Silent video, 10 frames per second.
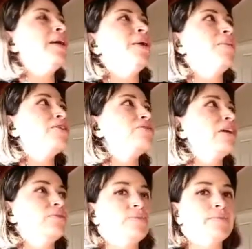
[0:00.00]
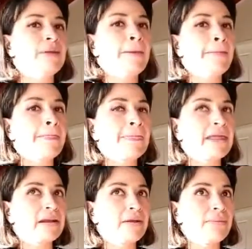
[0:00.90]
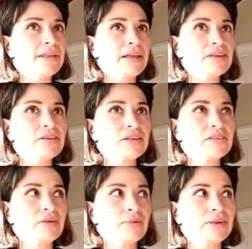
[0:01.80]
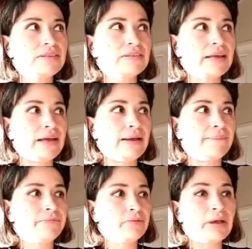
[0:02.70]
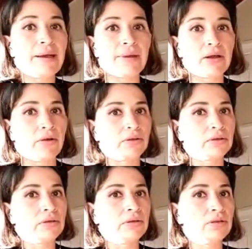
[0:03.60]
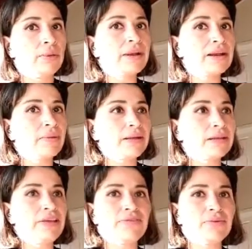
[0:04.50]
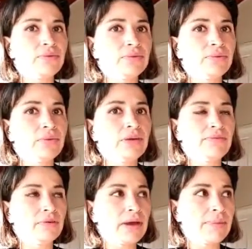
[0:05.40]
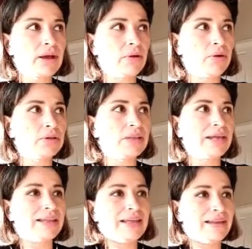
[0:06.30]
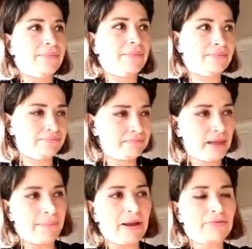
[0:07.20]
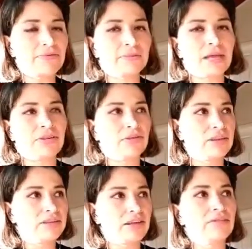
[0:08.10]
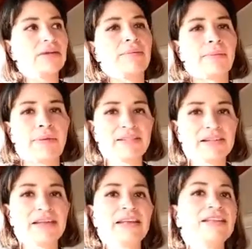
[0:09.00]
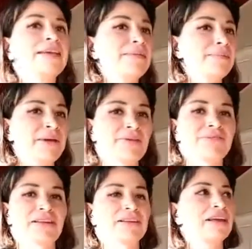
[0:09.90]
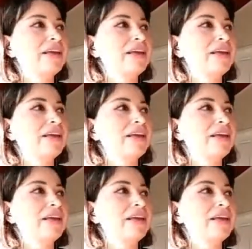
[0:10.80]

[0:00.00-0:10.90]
What should I do? The recommendation is always to have a cot, no matter what. If you have a cot, and then apart from that you decide to have a bassinet, perfect.